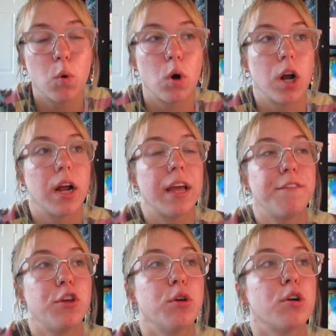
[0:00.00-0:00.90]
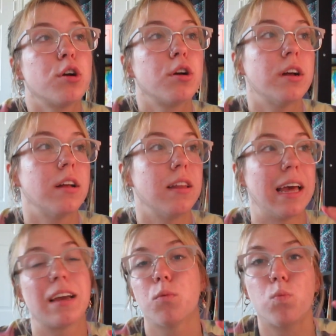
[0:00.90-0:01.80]
Or if you're
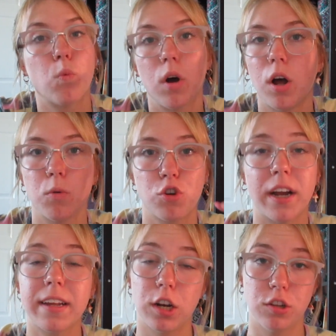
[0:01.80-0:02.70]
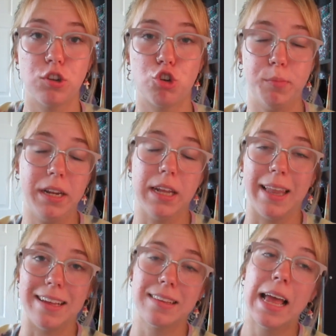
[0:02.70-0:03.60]
like trying to get on social media
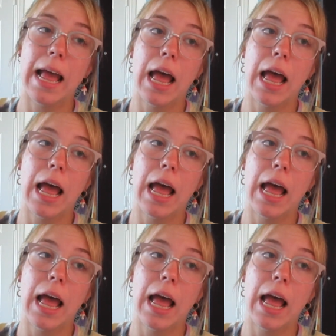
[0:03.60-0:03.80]
less,